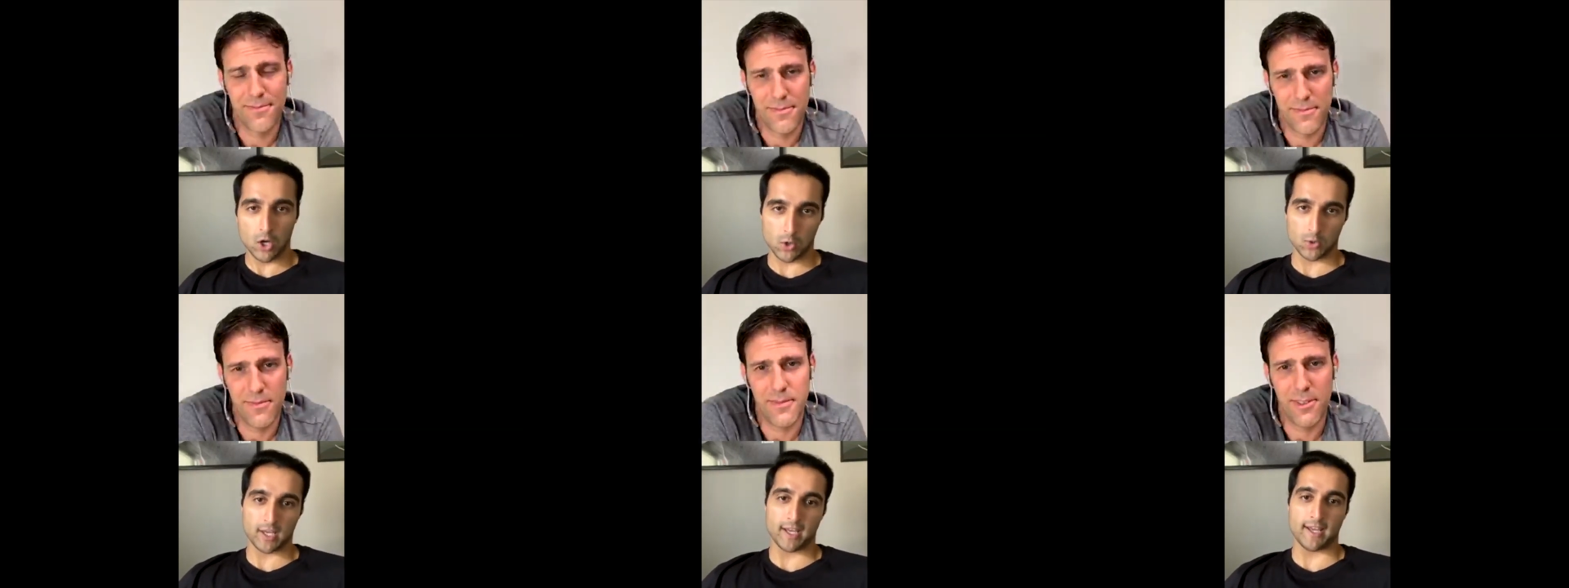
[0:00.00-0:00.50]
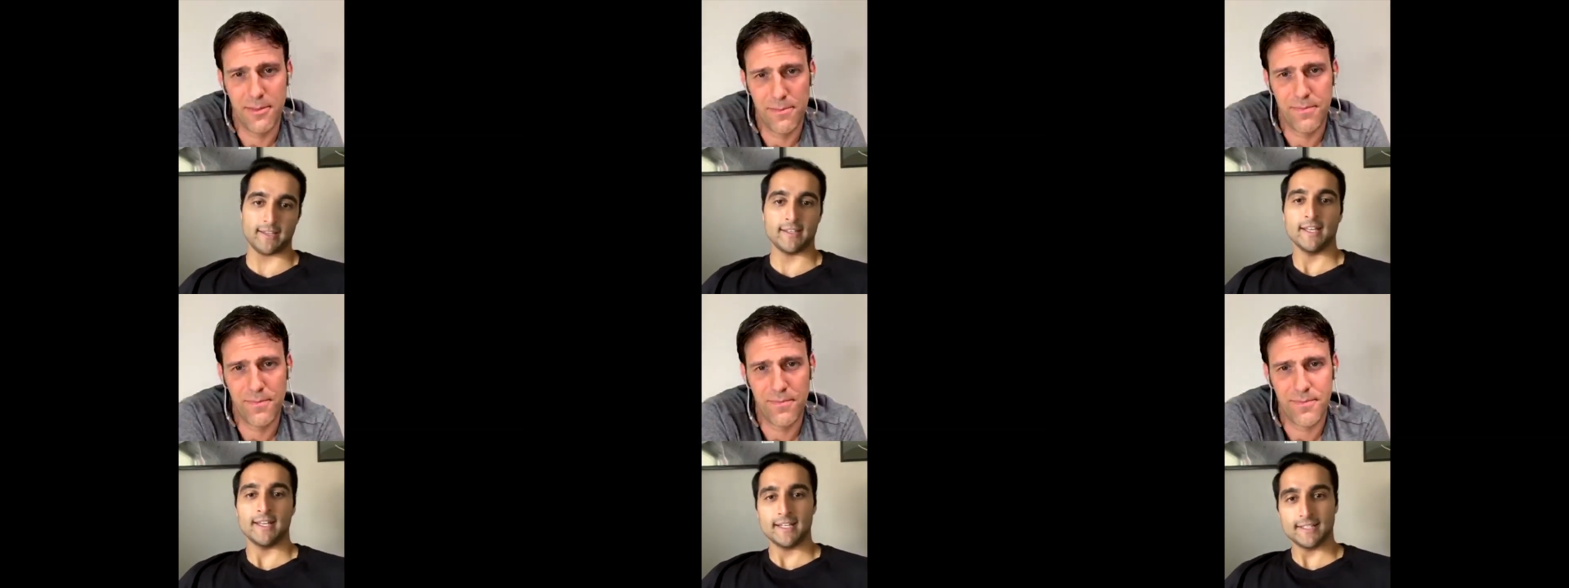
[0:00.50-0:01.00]
Speaker 1: Okay,
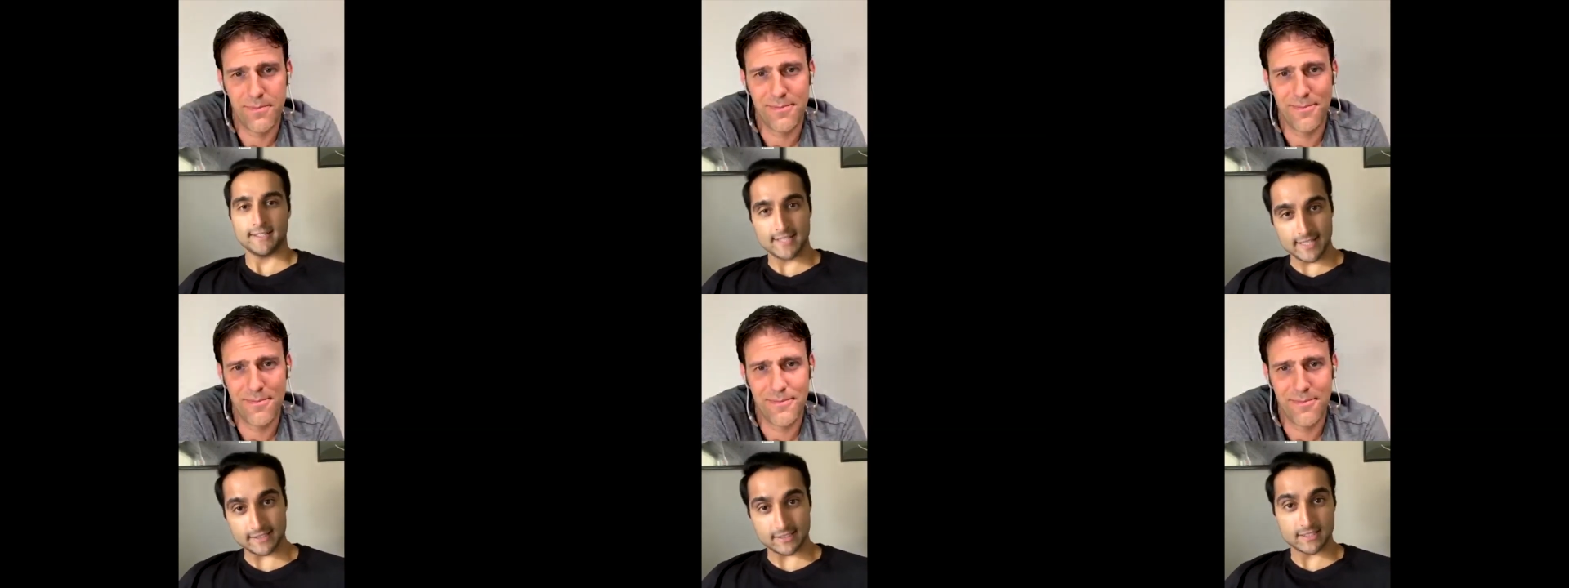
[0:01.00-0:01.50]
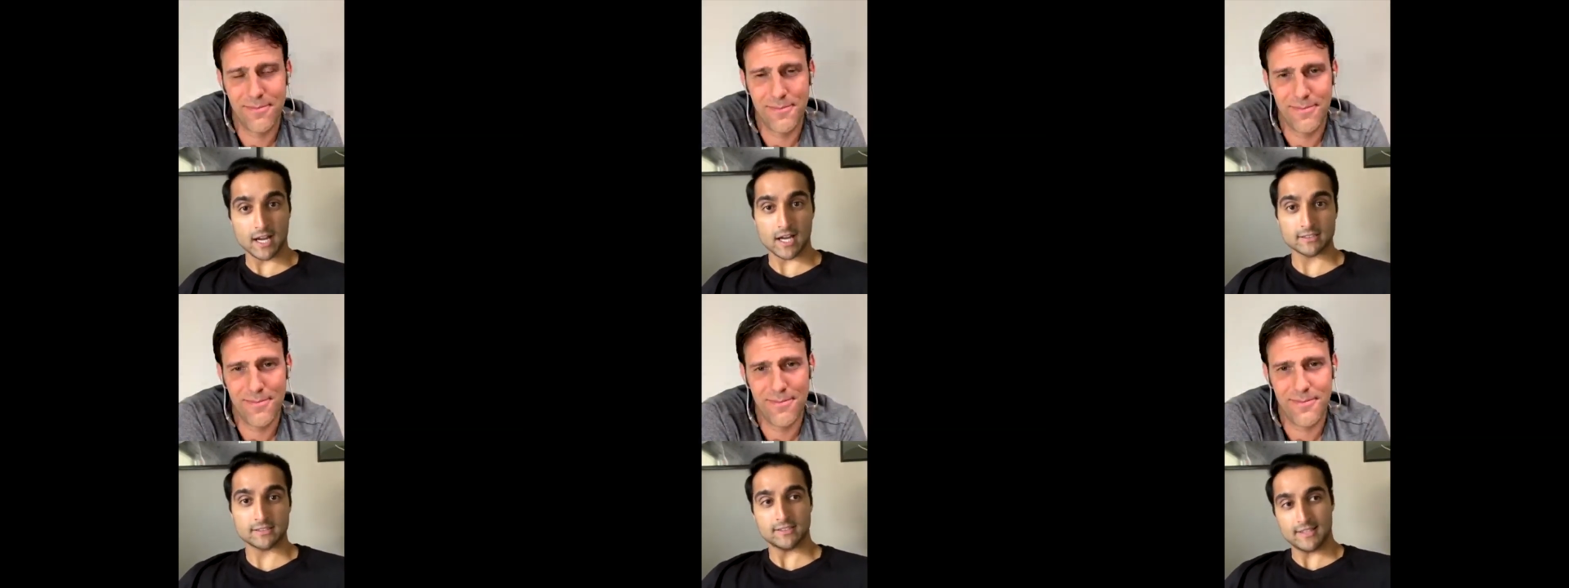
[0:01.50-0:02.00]
this
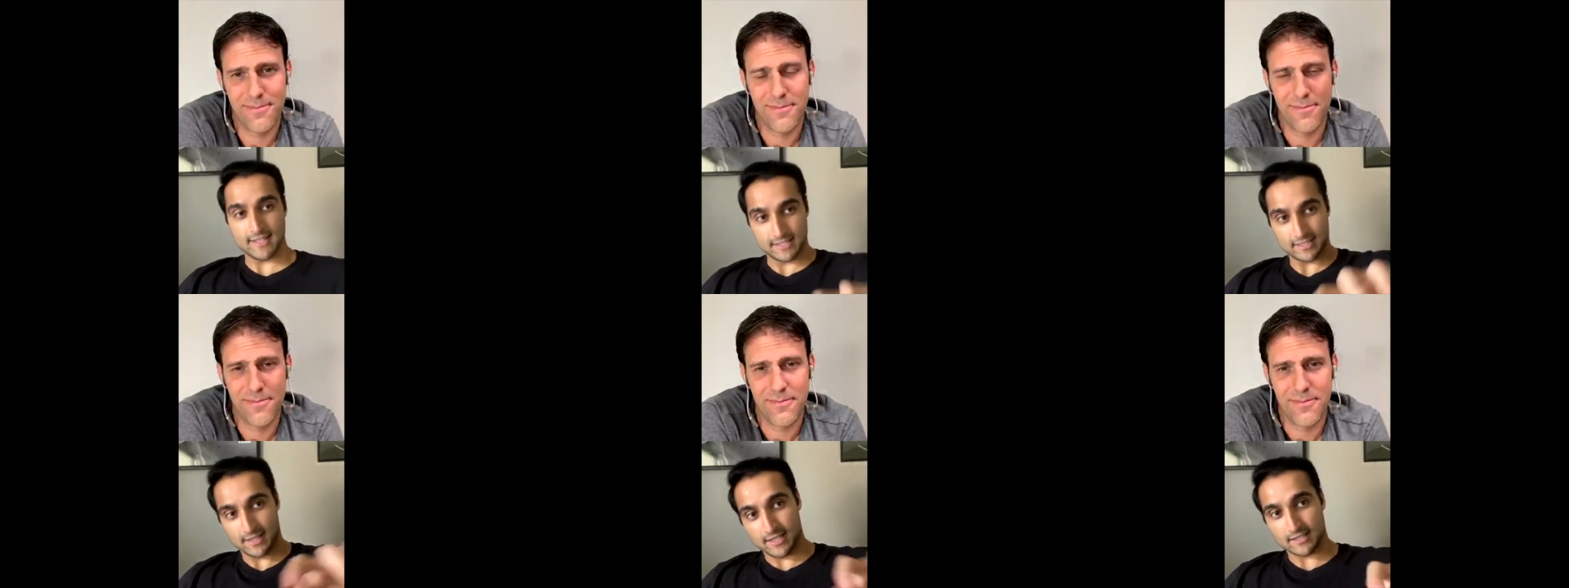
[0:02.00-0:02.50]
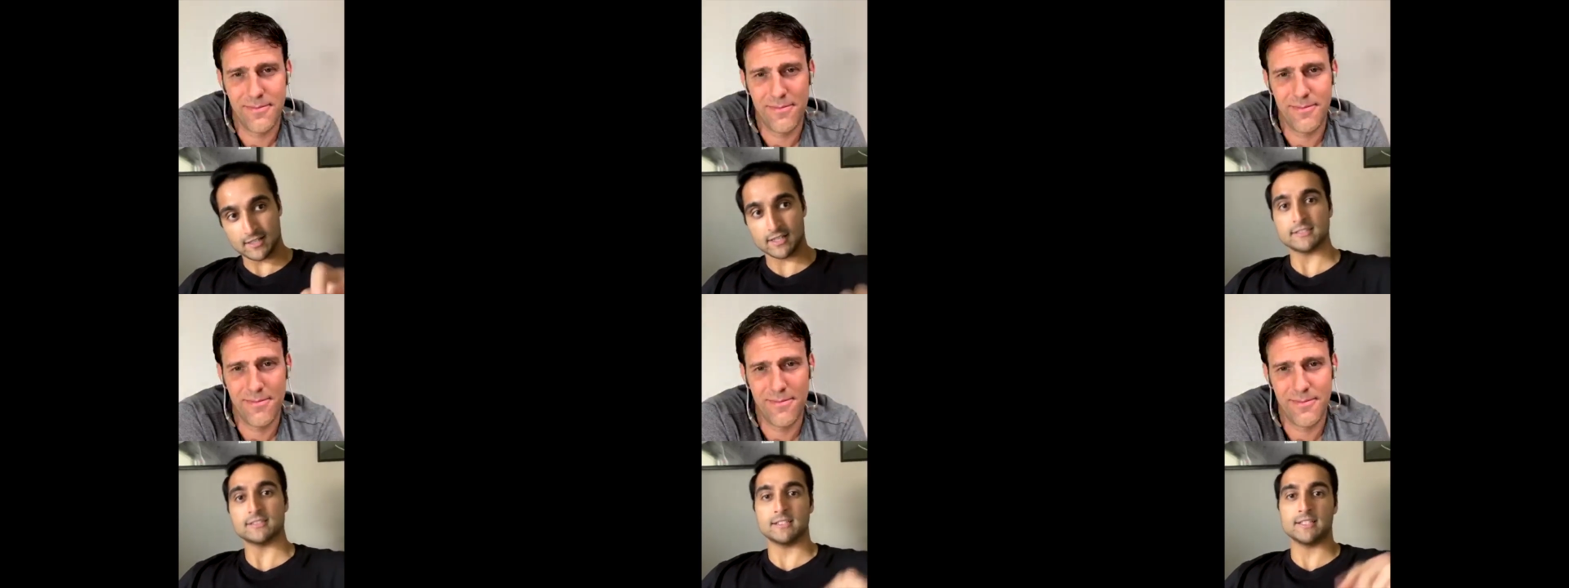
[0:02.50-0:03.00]
does, this thing
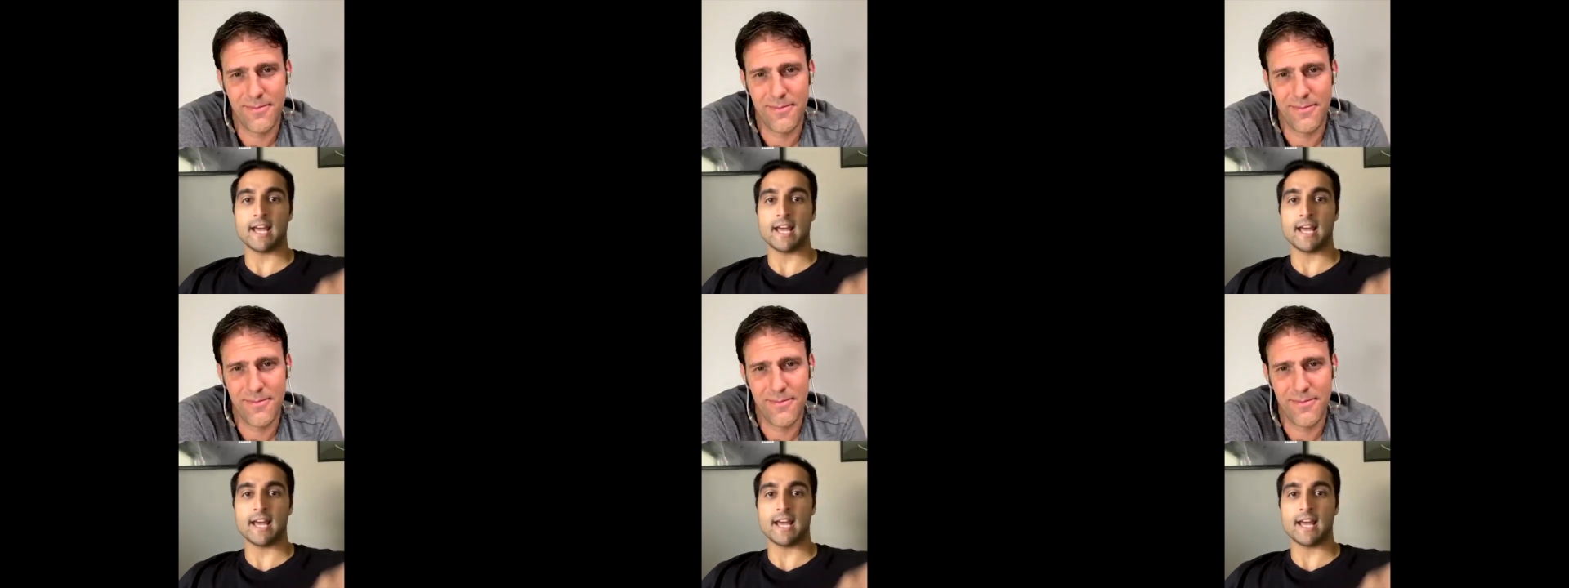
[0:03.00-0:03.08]
does.